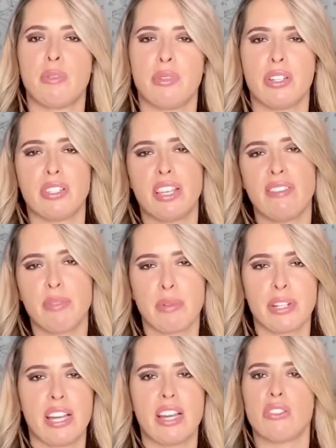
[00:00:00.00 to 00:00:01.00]
because
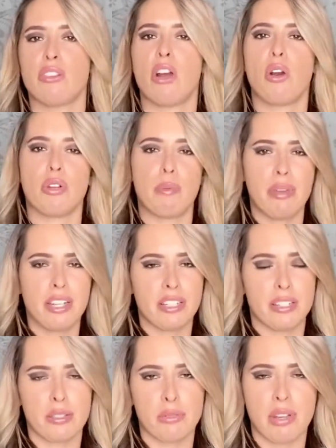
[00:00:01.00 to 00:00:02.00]
everybody has their own
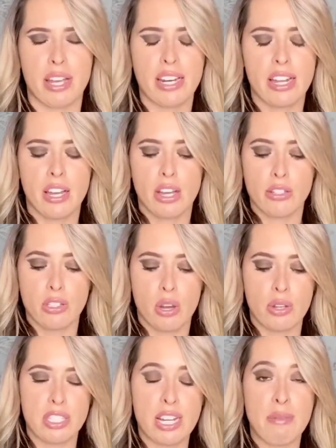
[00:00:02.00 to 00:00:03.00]
opinions, right? So
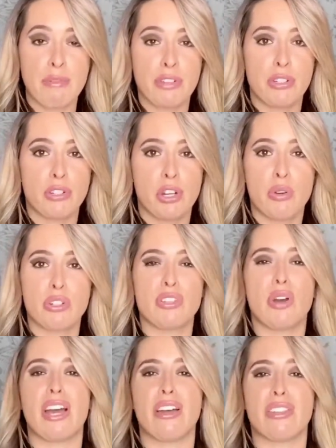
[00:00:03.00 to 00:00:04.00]
it's time for you to go to a